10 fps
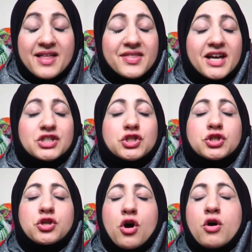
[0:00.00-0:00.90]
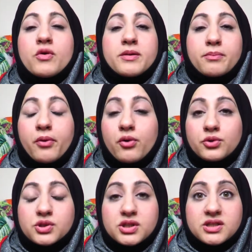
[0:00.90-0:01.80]
And that is so
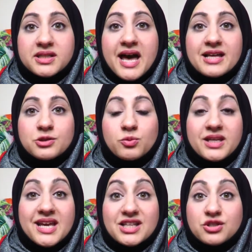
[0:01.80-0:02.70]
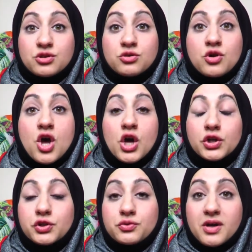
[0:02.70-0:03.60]
important, that we get to
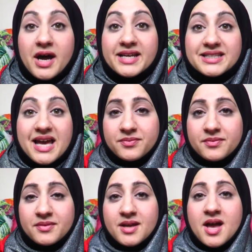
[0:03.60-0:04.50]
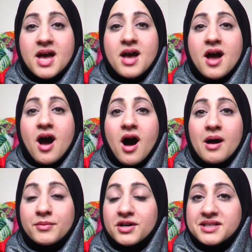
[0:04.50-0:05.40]
unite.
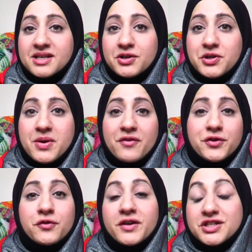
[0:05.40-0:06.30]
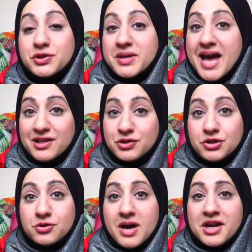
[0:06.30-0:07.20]
I'm going to tell you a few things you can
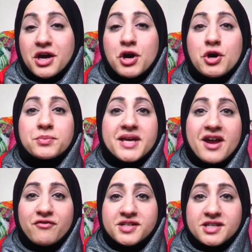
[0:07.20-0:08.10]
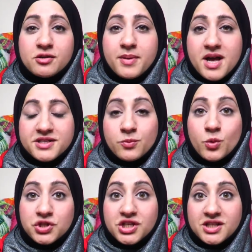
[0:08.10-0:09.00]
do, and I hope that every single
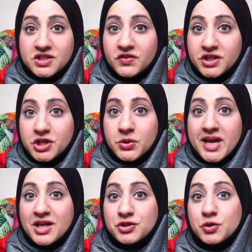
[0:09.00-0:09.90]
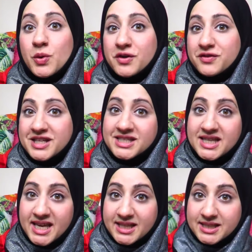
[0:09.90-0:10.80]
person watching this video can do one of these
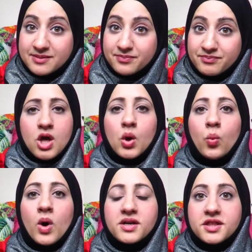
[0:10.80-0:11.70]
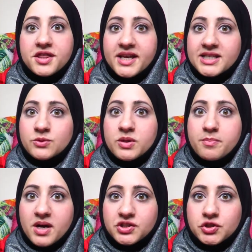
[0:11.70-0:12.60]
things. One of the things we
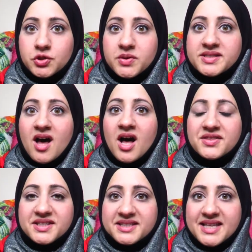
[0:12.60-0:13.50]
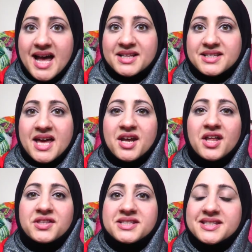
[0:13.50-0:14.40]
must do is understand, and
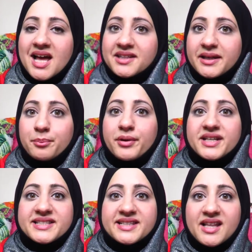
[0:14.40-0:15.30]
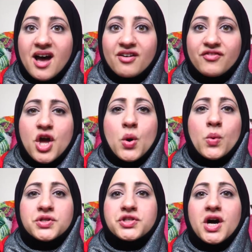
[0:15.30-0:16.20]
understanding brings love.
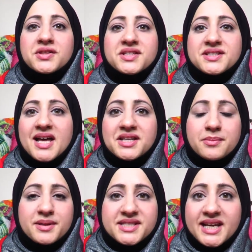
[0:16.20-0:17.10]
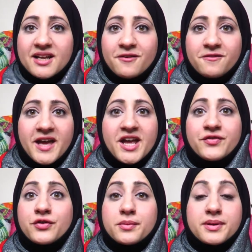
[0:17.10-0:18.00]
Once you understand a particular
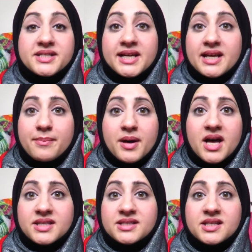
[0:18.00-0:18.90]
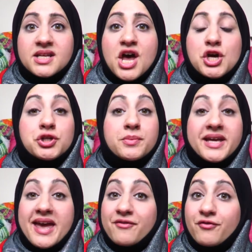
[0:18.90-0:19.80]
faith or a particular person, you
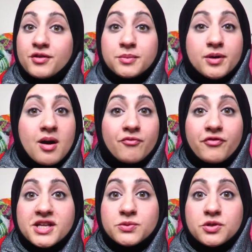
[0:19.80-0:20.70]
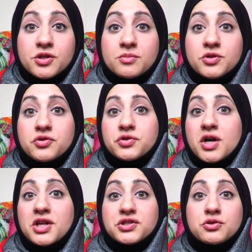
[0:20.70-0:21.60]
become friends with them, you
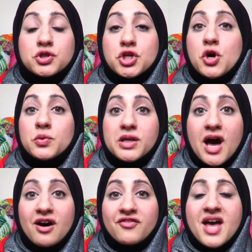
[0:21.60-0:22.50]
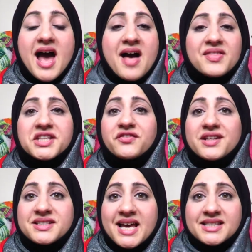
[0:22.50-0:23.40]
start to show love, and that's
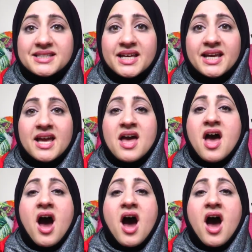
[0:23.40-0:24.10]
fantastic.